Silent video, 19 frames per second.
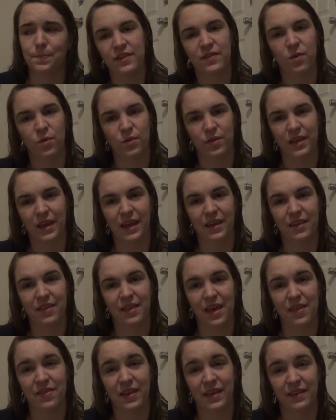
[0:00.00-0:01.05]
Don't think
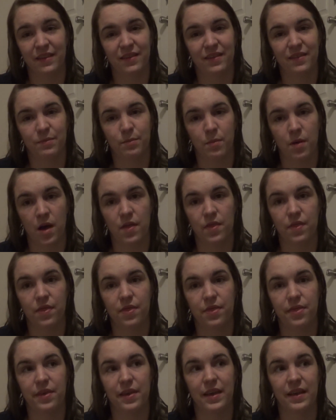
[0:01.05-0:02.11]
that this
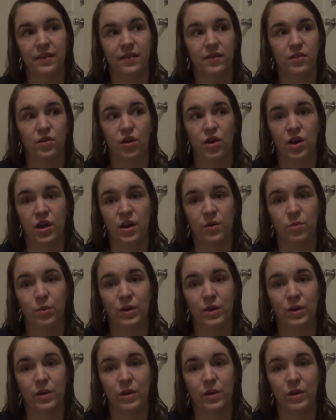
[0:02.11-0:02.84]
month is good.